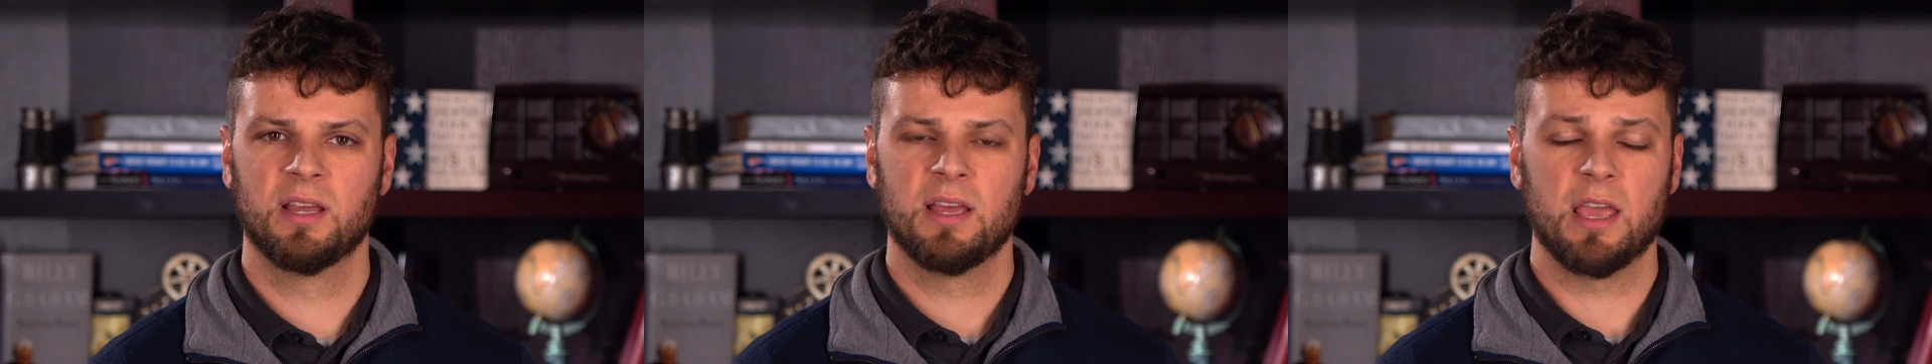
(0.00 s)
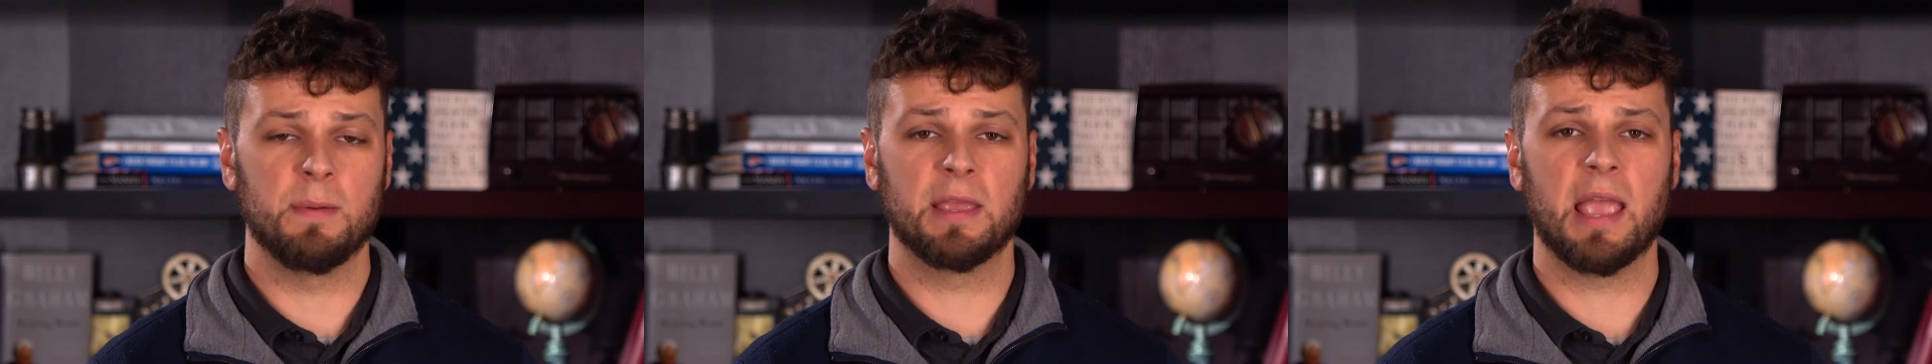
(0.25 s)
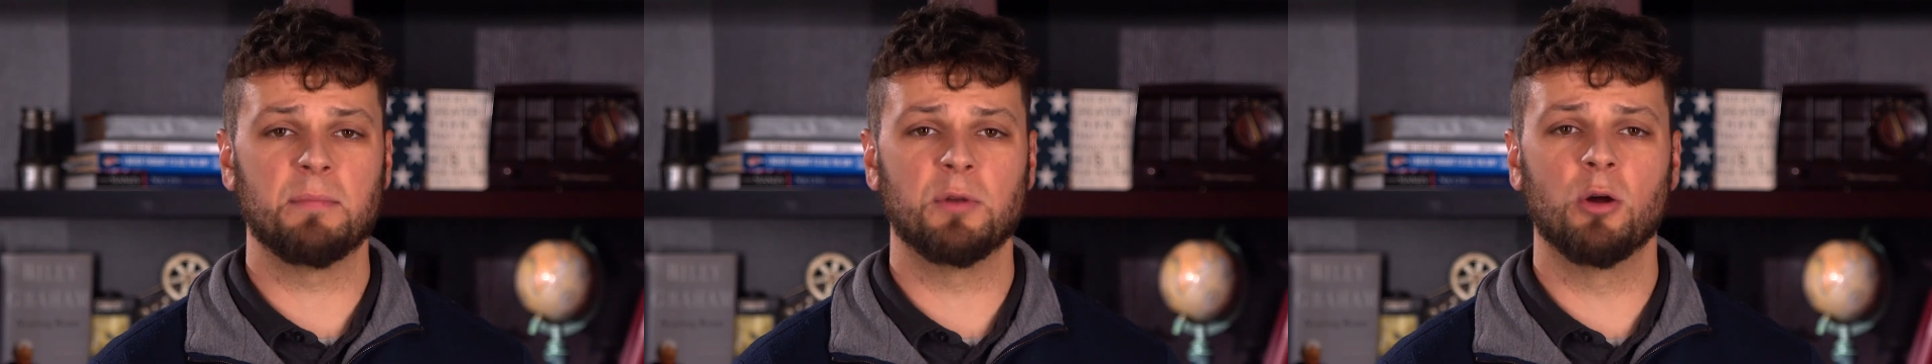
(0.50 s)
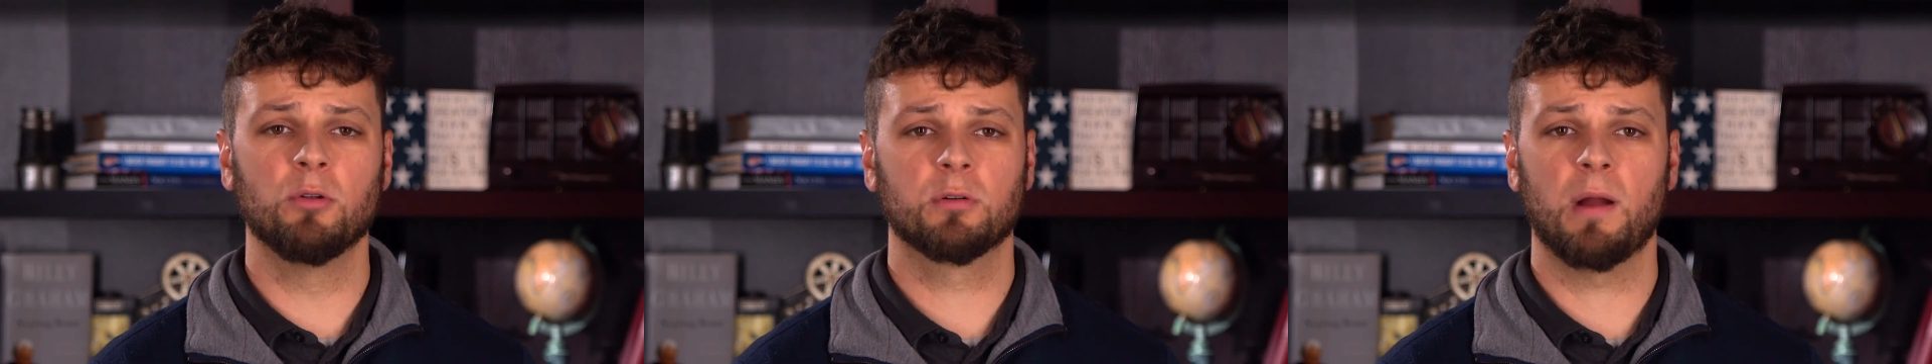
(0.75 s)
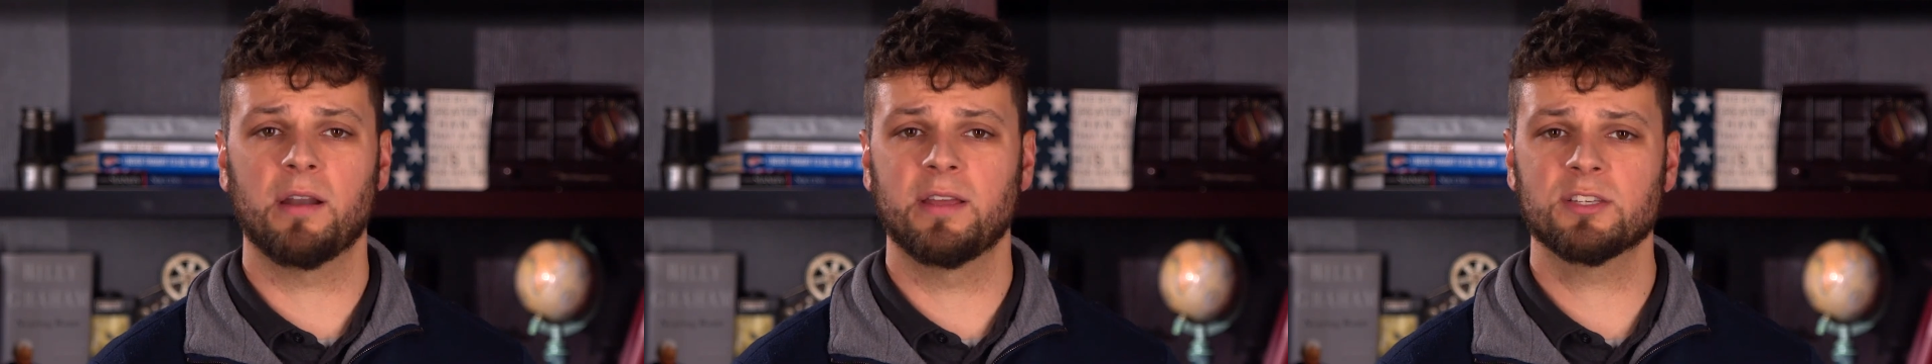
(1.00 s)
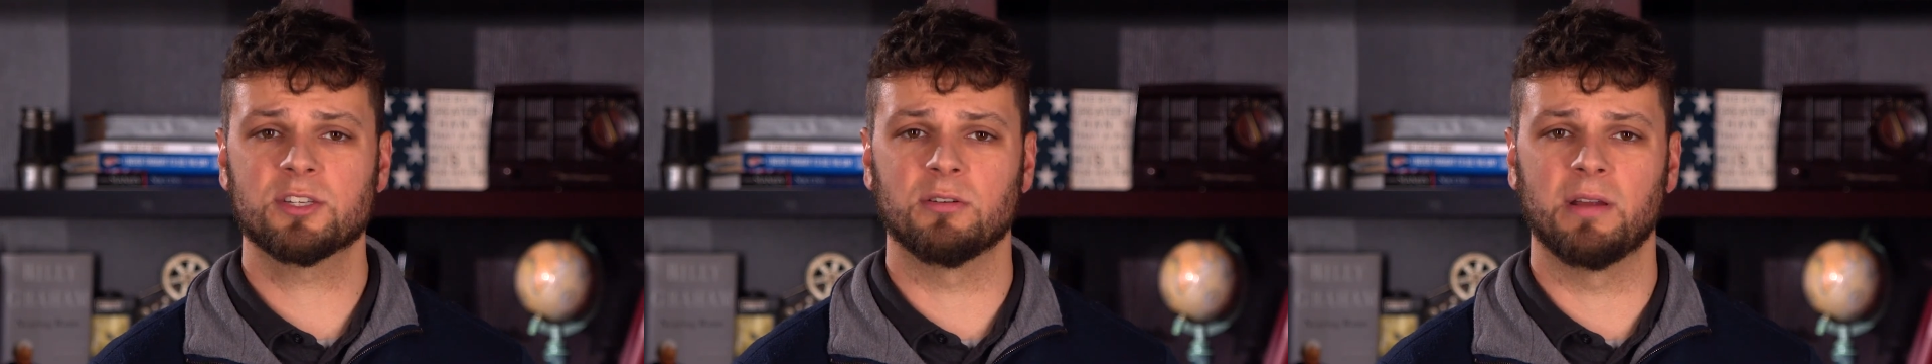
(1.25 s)
He became known throughout
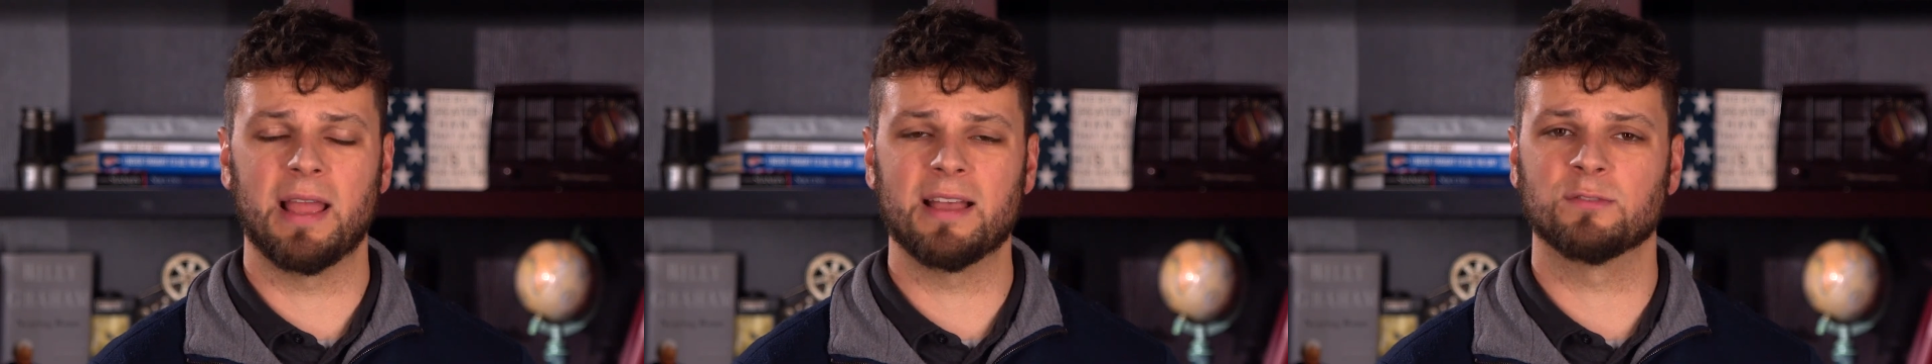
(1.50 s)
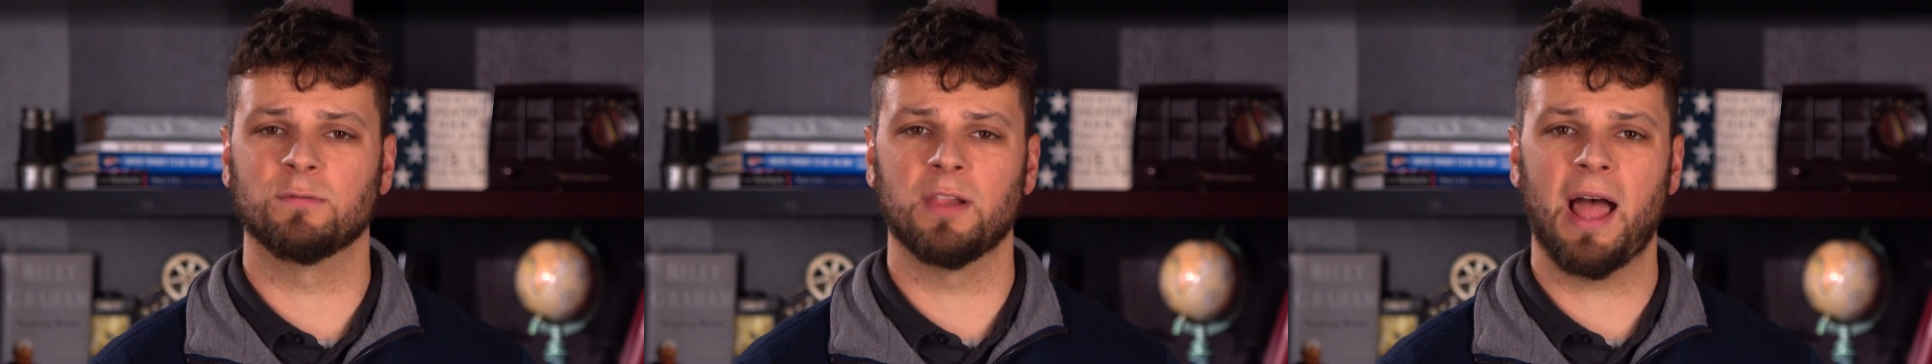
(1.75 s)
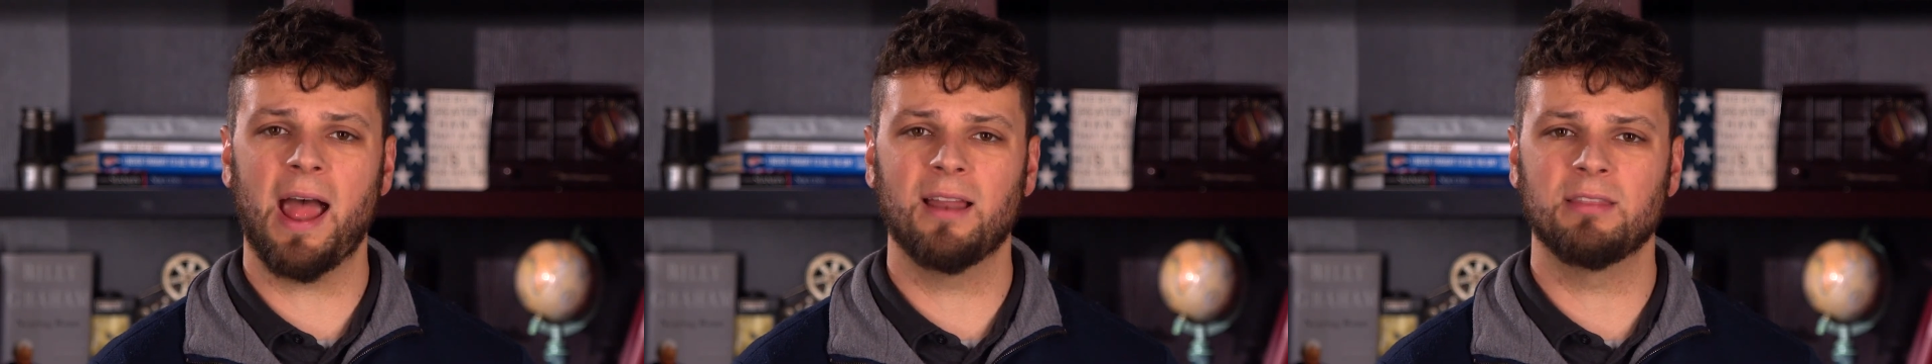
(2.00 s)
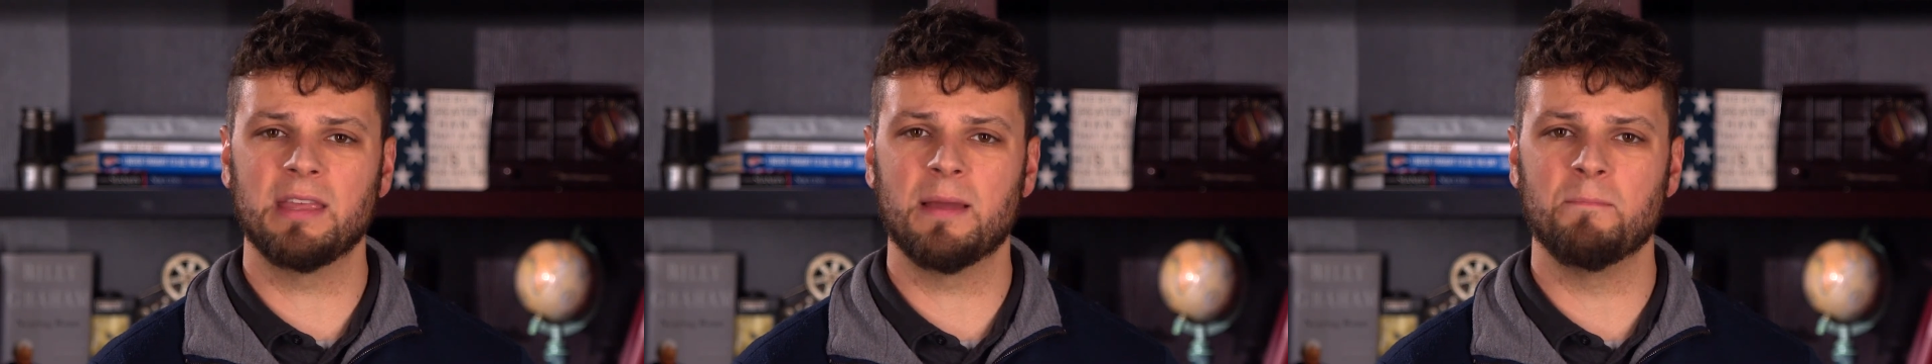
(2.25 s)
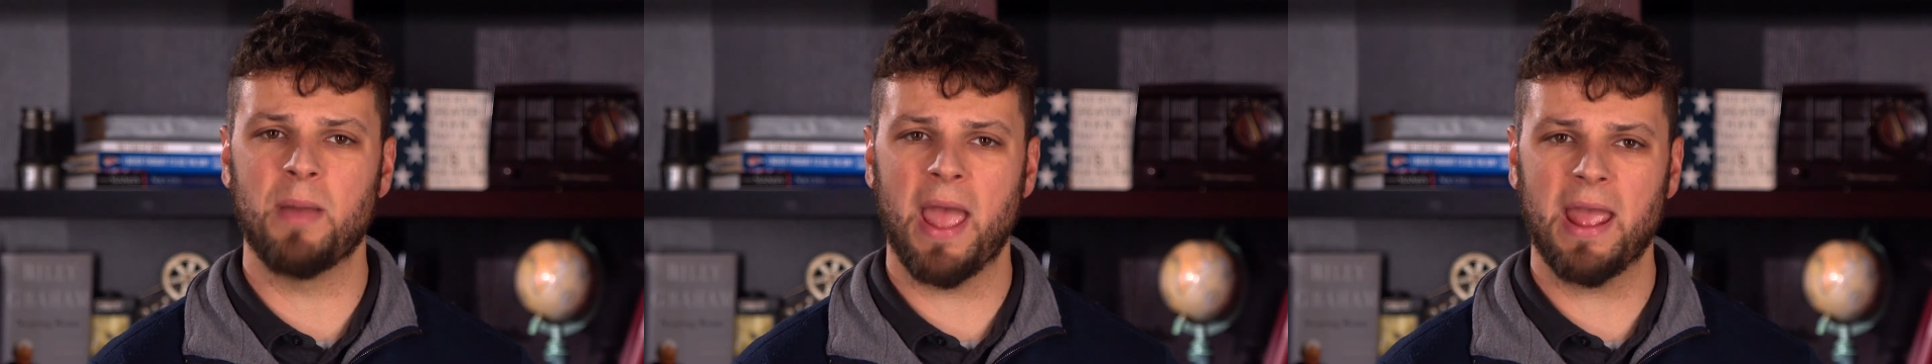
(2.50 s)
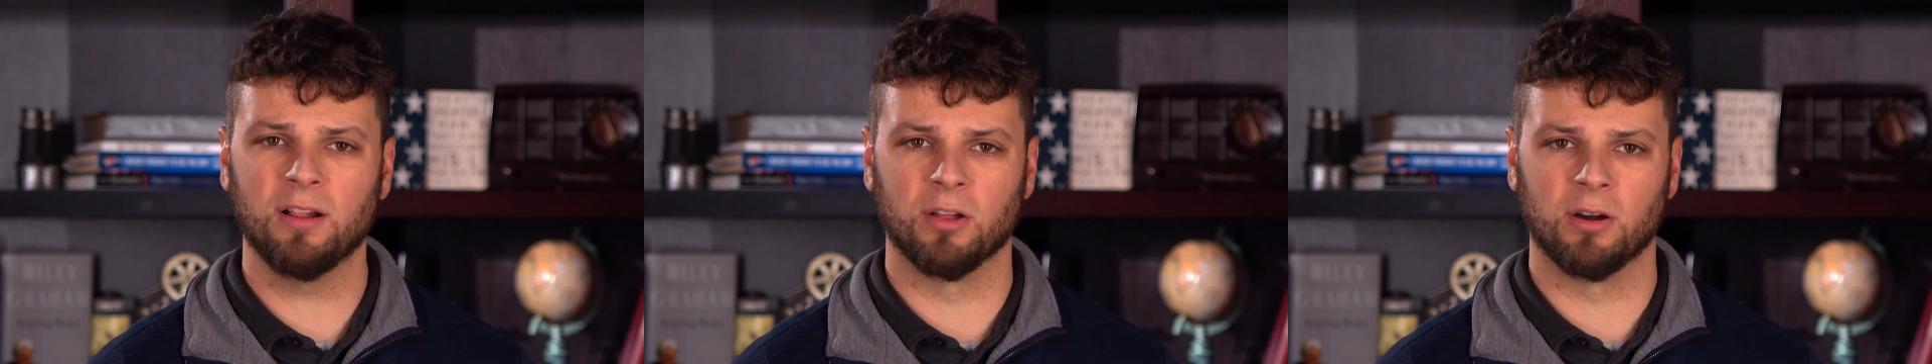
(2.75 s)
history as Vlad the
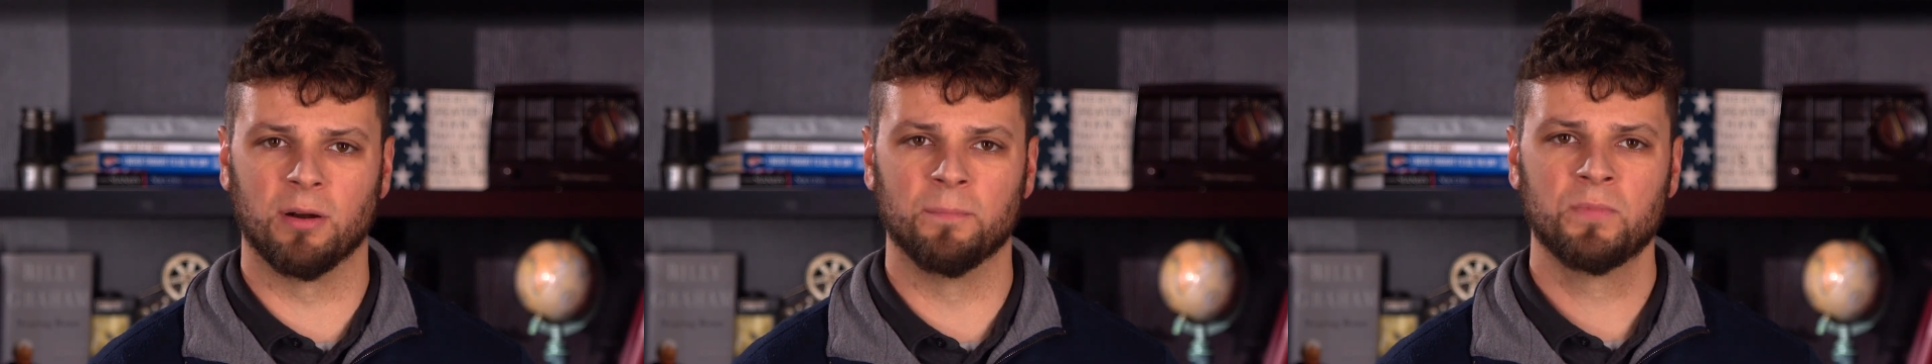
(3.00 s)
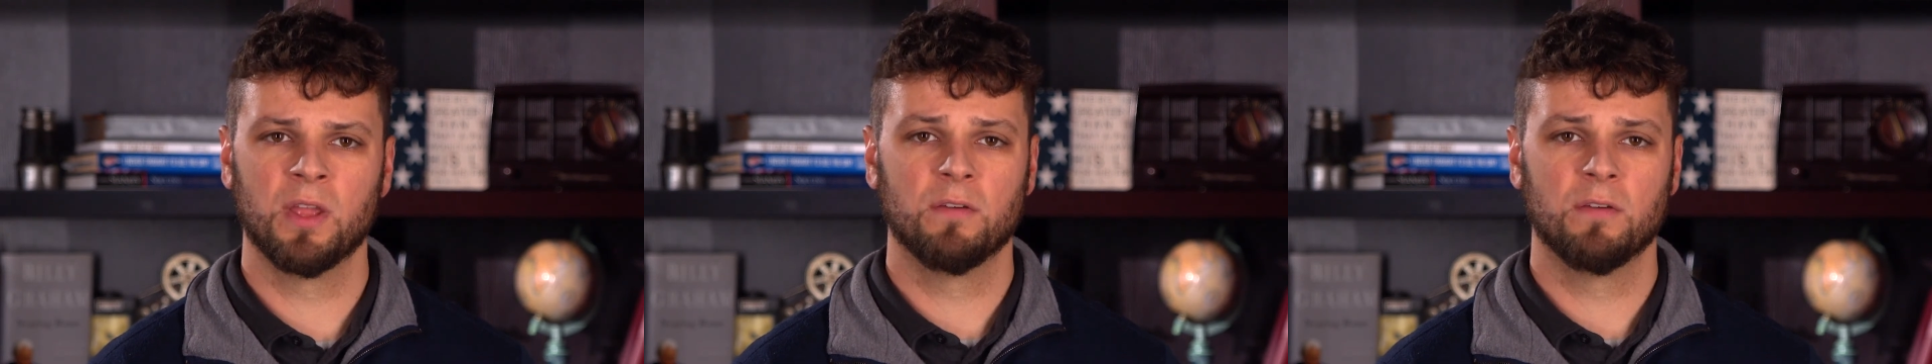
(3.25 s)
Impaler